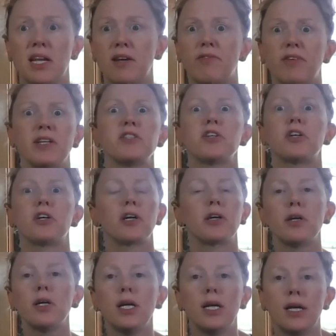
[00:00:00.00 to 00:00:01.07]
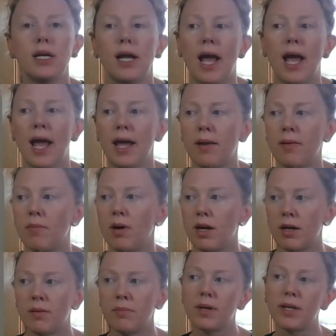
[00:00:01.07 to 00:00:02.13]
inventor, and
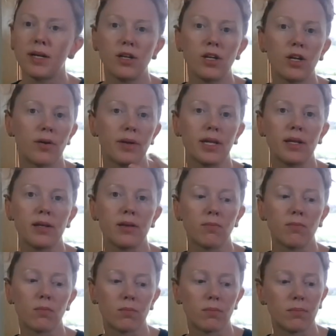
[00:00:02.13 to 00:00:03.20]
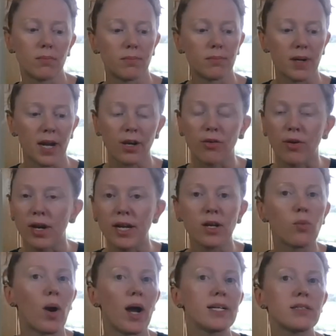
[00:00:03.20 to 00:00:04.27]
but you know, he migrated
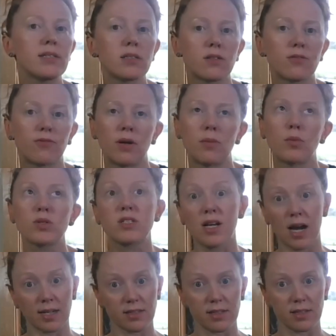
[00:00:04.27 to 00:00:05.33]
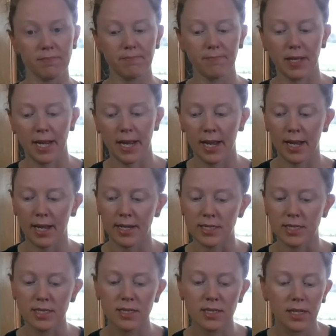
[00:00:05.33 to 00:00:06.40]
west from Wisconsin,
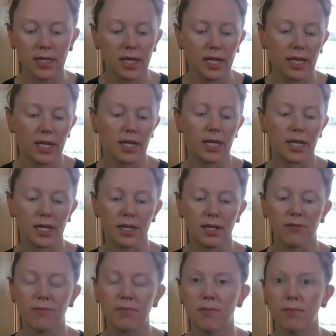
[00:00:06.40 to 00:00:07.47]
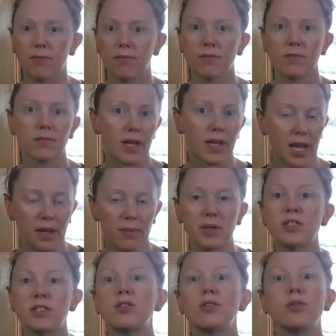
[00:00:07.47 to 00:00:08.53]
and he came
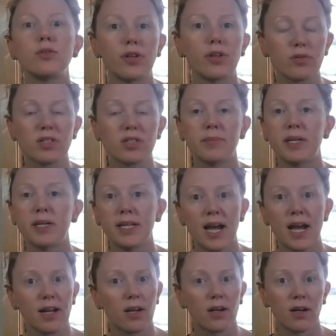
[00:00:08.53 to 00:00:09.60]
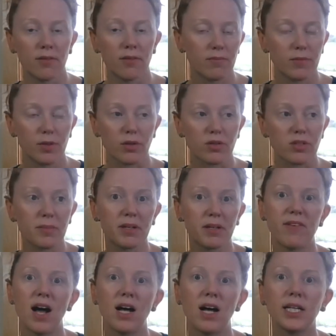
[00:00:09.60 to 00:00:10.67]
into Yosemite
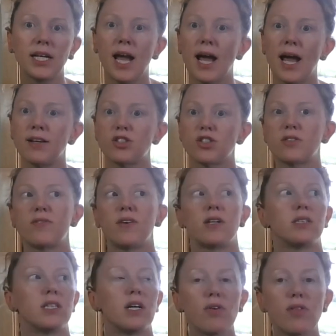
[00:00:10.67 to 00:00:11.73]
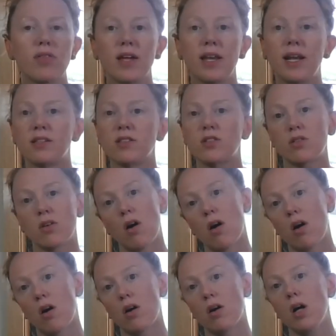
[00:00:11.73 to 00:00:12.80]
Valley and just fell in love with it, and
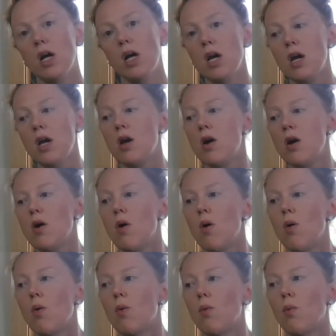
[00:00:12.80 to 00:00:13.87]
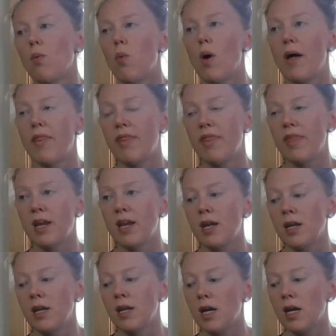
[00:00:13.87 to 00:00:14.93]
saw what
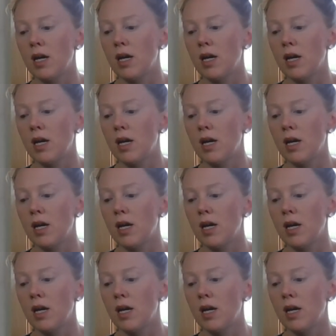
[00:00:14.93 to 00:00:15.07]
the